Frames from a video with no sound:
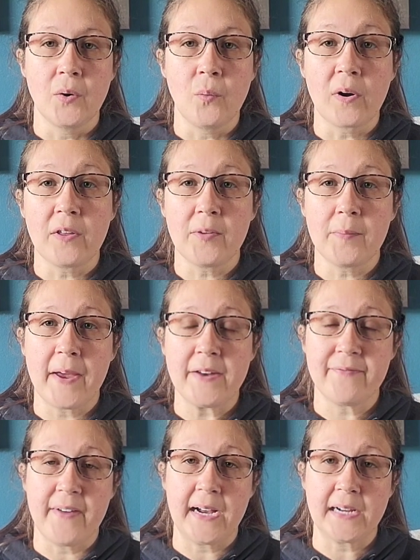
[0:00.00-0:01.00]
One of the
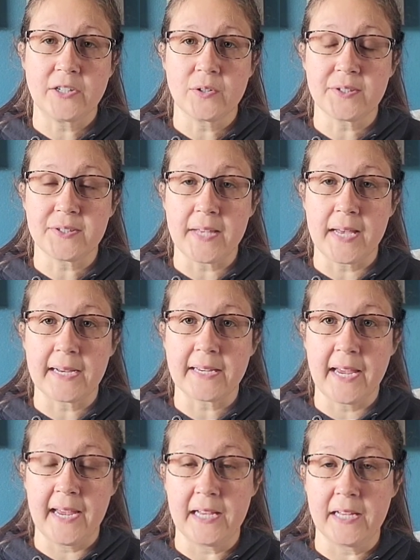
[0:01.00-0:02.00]
main factors that
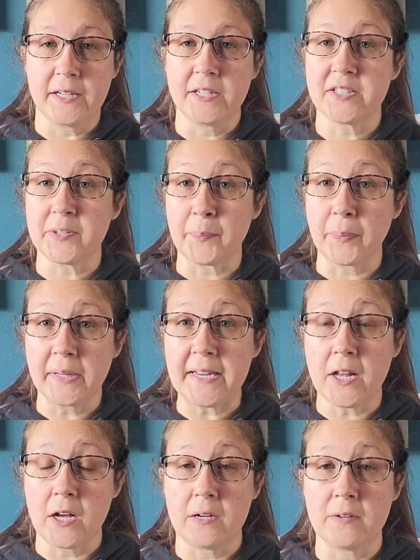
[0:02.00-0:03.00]
can
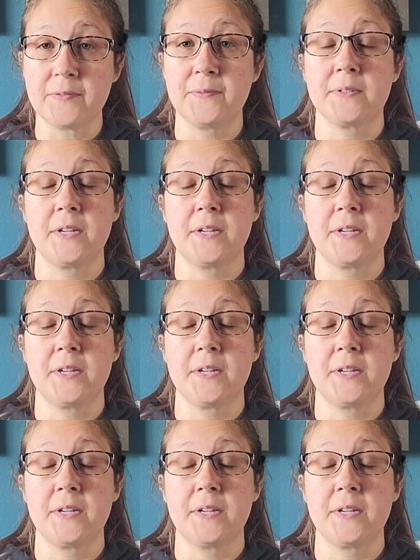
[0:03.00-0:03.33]
deplete of